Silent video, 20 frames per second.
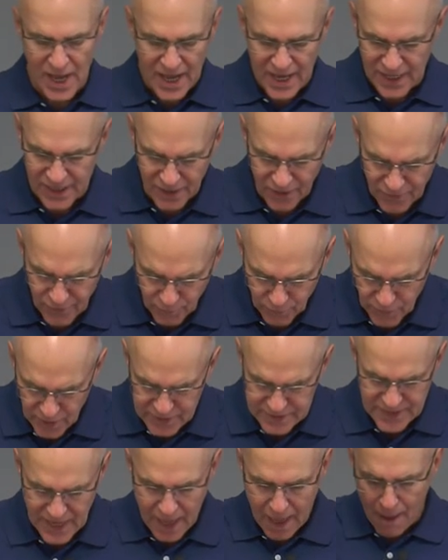In other
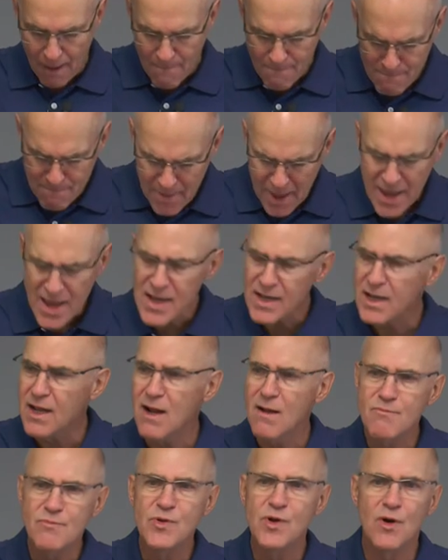words, make
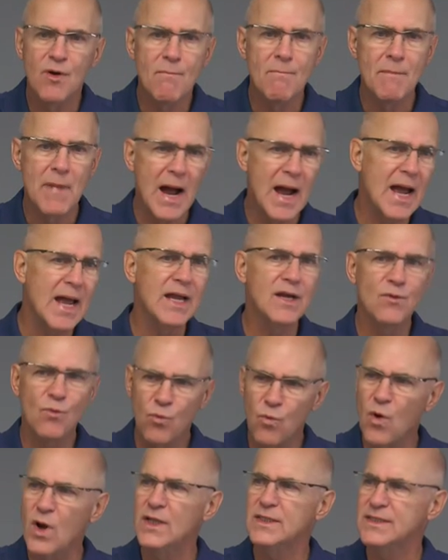up your
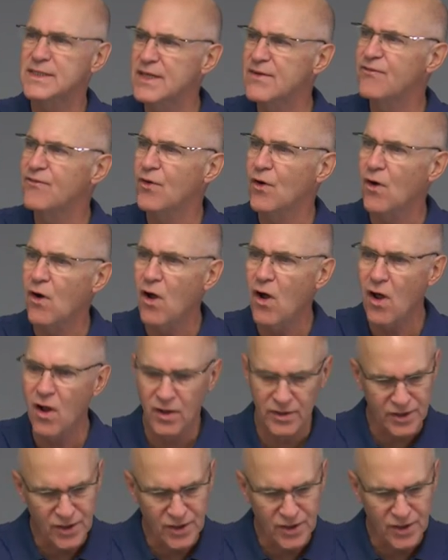mind once and for all.